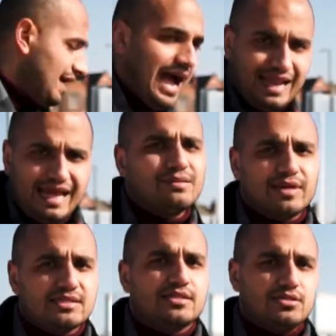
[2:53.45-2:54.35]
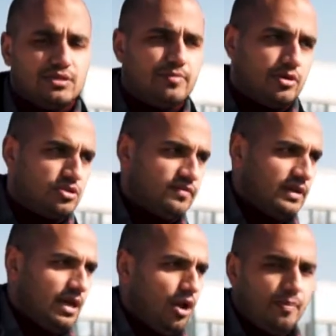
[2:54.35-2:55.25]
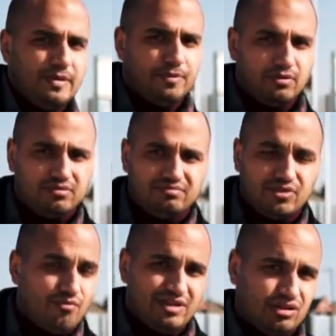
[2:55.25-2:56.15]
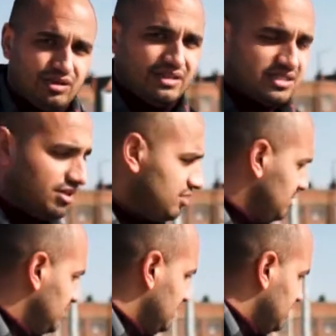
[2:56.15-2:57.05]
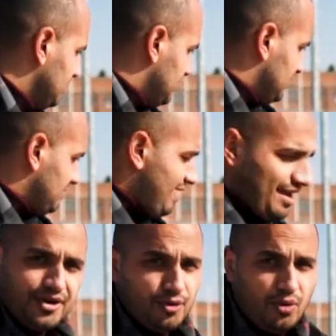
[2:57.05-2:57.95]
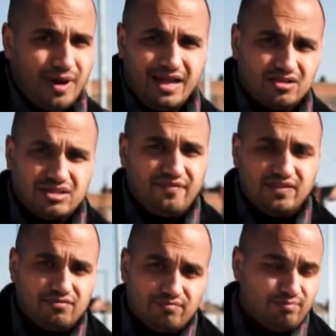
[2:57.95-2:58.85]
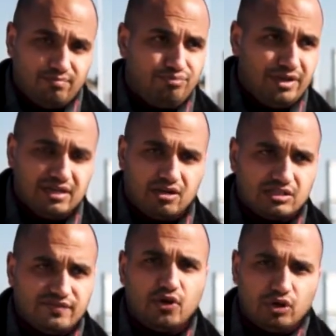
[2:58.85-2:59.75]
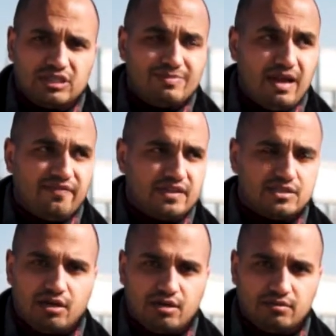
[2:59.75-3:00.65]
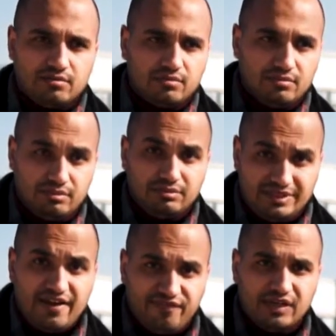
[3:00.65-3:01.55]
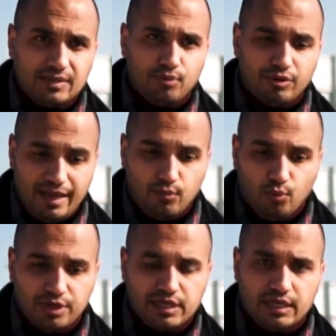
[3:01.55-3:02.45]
I like the Mazda 2s, I'll be honest with you. A lot of people don't really look at this car. And I don't know why, because I think they're brilliant cars. If you're looking to buy a first car, definitely put that in one of